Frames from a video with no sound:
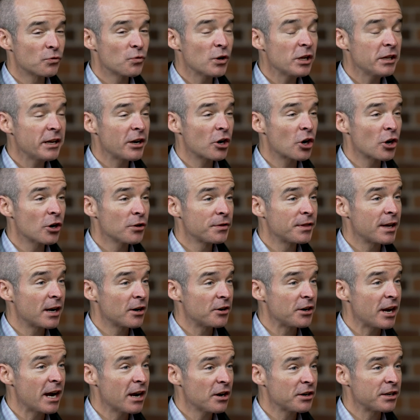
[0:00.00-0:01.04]
really hurt their
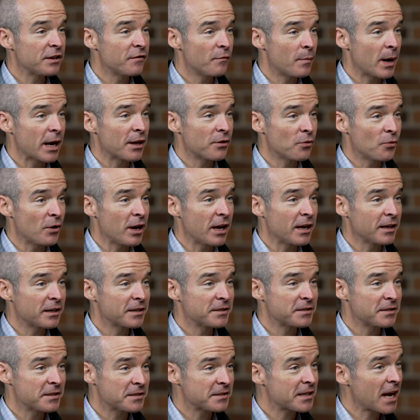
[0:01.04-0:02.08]
narrative, by the way,
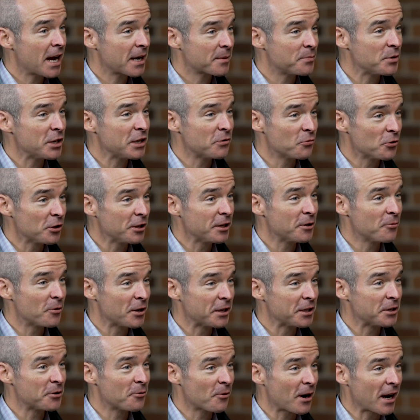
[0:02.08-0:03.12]
because the SACB really
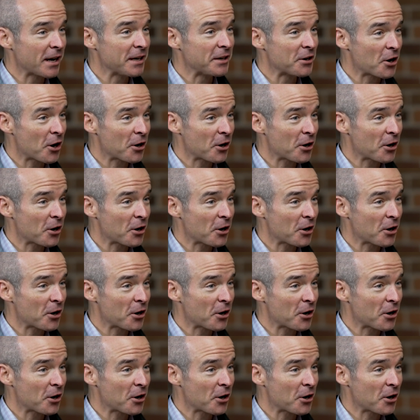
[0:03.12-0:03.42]
wanted to write an